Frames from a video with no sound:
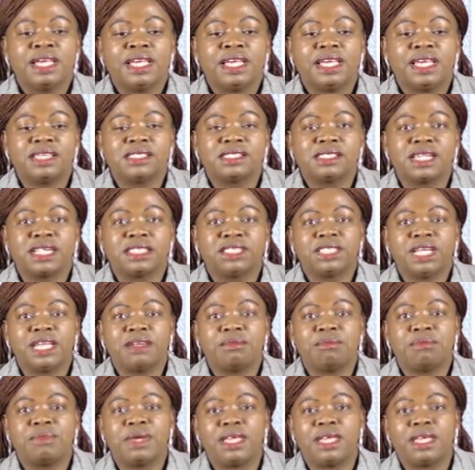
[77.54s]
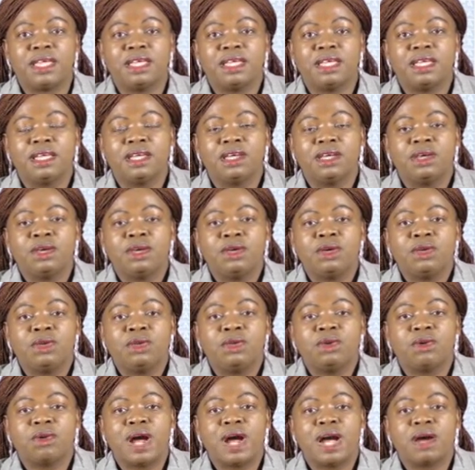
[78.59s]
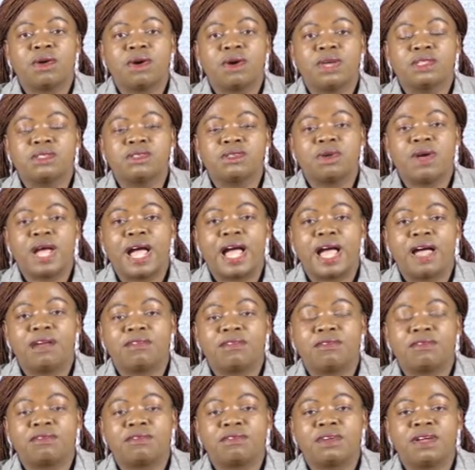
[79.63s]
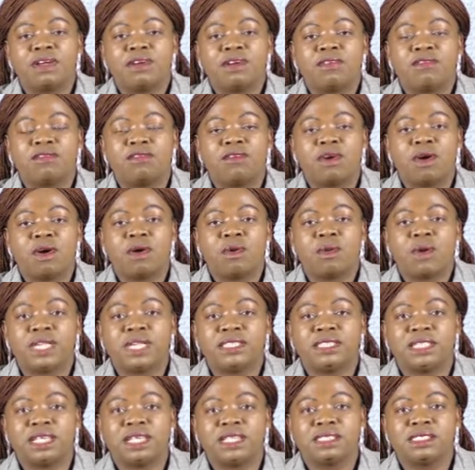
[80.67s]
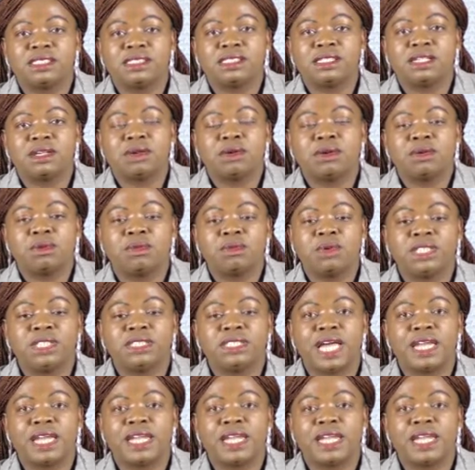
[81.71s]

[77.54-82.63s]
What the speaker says: In Section B, you are going to have 4 questions which are